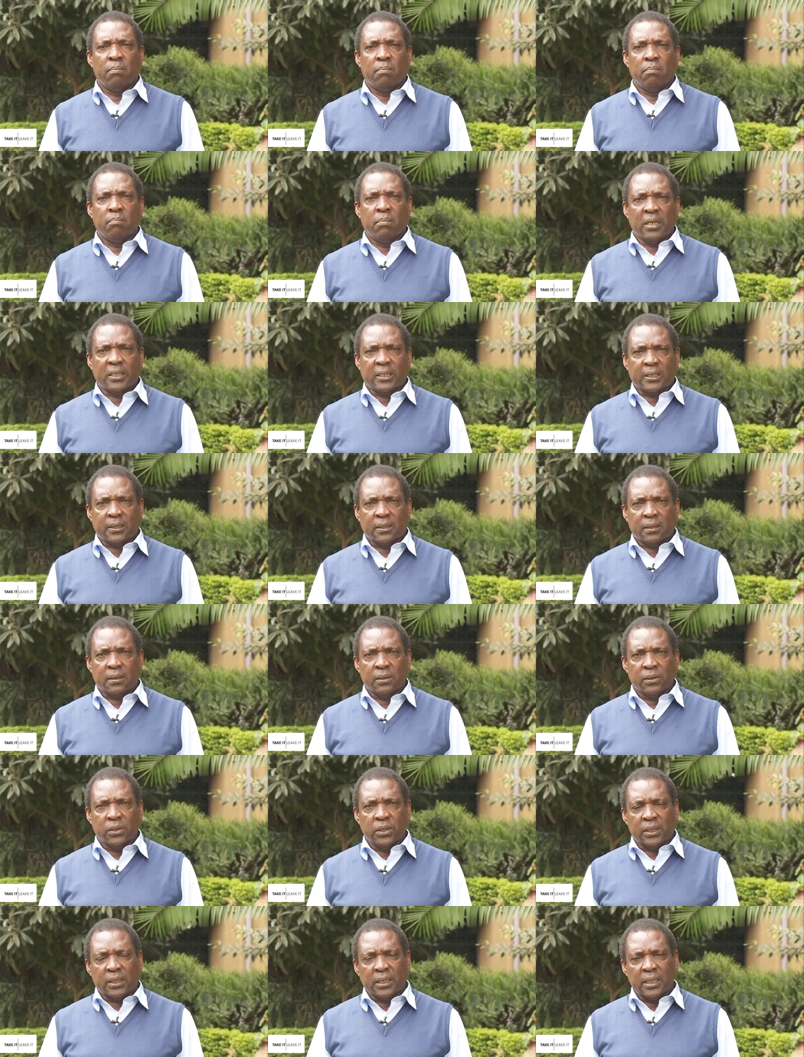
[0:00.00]
Much
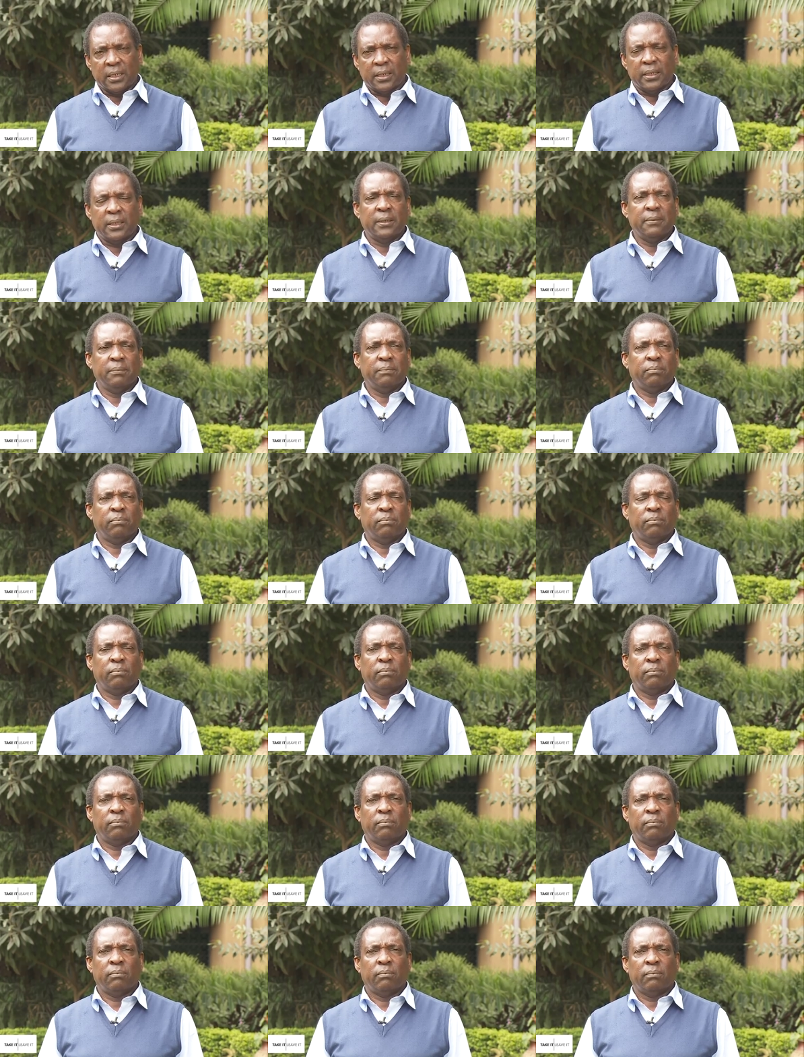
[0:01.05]
recently,
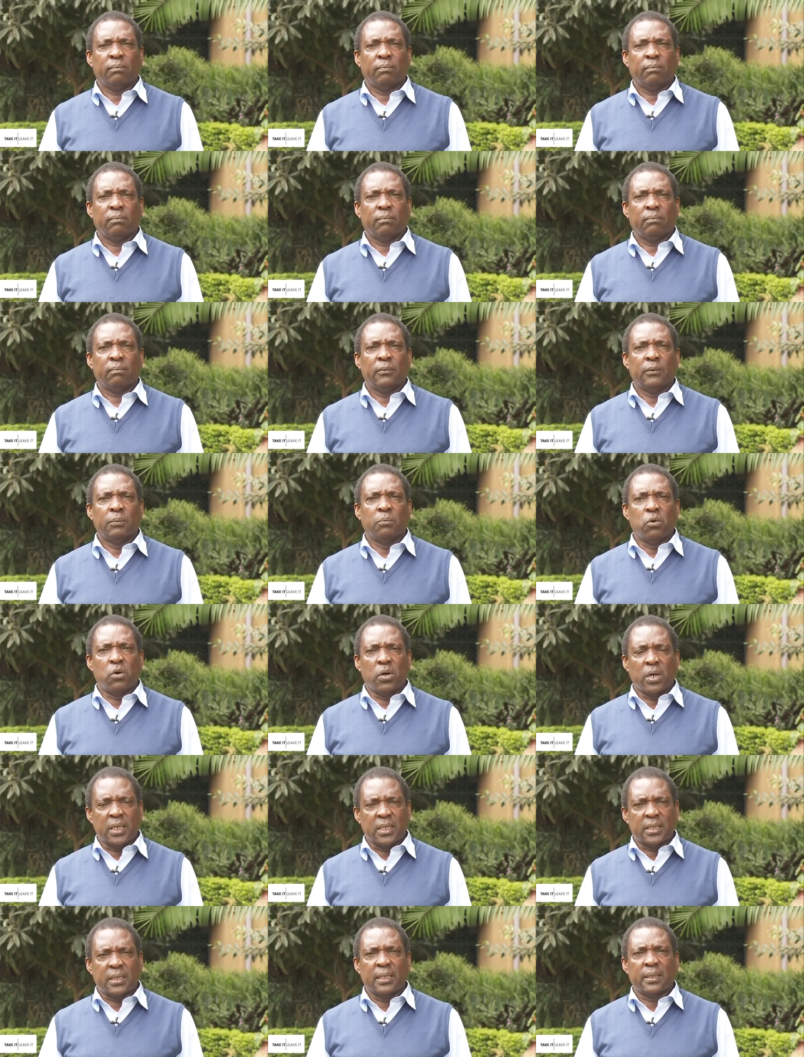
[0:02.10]

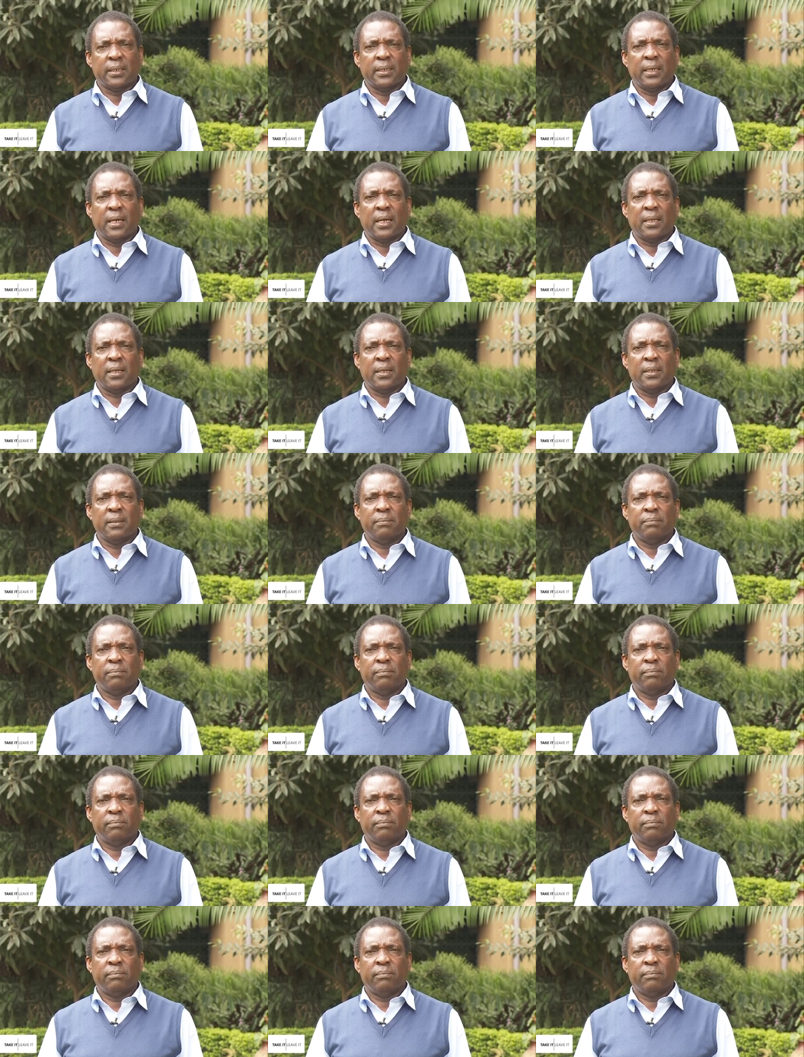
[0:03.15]
more recently rather,